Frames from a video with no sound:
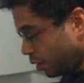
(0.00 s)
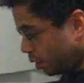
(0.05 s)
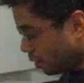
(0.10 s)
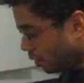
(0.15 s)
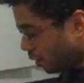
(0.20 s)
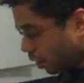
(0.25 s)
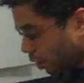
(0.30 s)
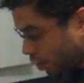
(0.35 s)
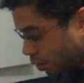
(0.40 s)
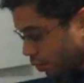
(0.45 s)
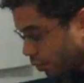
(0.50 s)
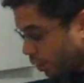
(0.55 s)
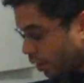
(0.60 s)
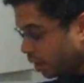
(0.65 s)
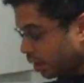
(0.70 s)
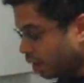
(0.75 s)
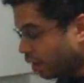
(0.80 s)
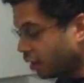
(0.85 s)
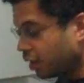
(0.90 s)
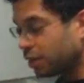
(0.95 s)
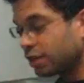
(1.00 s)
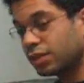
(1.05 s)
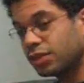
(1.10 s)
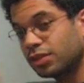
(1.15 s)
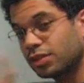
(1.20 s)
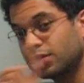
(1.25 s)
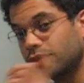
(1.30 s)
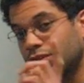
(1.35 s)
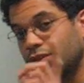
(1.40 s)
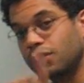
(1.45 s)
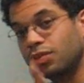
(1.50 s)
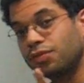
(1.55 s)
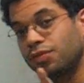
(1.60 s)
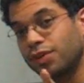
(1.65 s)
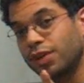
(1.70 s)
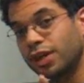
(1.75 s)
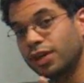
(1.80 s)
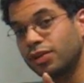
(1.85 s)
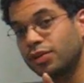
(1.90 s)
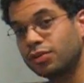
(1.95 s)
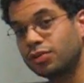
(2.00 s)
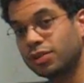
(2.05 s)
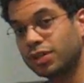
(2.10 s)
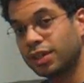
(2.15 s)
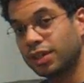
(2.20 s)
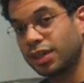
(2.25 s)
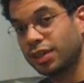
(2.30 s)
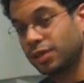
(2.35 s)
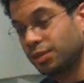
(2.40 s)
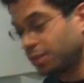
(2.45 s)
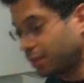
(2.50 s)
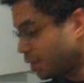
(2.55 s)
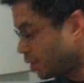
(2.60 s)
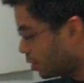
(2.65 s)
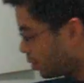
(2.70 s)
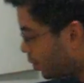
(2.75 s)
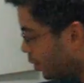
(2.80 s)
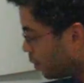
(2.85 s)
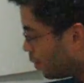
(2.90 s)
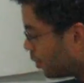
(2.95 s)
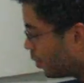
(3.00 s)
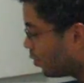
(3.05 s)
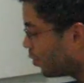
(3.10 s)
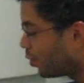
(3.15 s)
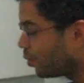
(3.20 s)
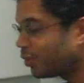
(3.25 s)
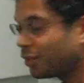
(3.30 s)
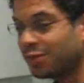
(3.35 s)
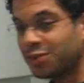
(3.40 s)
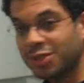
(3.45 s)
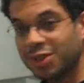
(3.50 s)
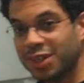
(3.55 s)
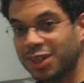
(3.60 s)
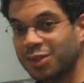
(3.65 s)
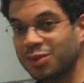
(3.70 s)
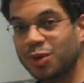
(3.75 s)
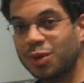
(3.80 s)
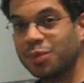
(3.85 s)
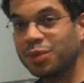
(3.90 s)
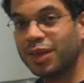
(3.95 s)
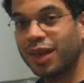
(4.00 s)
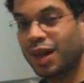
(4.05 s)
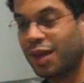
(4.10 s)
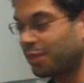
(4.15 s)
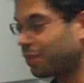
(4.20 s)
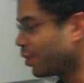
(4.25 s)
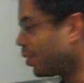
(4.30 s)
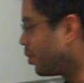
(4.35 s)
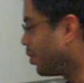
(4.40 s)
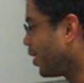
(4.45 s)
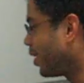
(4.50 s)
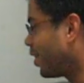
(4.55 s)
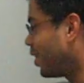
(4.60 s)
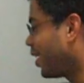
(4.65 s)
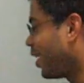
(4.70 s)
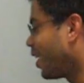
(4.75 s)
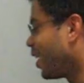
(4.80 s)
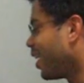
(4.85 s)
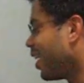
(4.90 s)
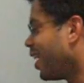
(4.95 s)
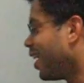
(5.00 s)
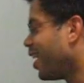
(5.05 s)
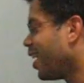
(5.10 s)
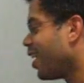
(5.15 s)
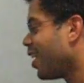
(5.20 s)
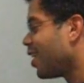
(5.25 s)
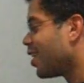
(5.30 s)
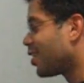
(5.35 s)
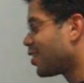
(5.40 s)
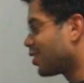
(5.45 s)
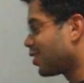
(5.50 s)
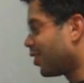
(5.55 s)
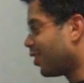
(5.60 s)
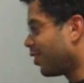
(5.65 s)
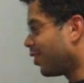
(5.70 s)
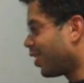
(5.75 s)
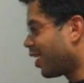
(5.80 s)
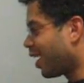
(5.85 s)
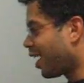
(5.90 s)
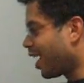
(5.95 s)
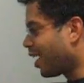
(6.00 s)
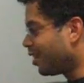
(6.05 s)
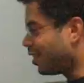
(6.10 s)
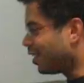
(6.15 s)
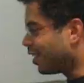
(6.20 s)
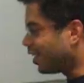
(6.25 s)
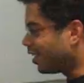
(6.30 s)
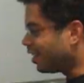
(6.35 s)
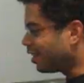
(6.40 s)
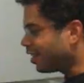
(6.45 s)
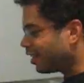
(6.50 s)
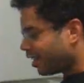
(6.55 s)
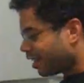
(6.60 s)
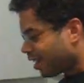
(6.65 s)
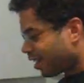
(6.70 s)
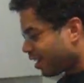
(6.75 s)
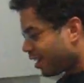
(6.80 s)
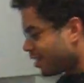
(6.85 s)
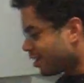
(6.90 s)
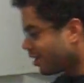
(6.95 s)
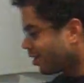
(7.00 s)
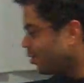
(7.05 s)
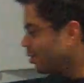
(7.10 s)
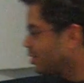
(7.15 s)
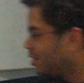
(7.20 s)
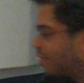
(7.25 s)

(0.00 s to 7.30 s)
Australia. Don't forget New Zealand, because people from New Zealand will be happy about that. So, and then, as I was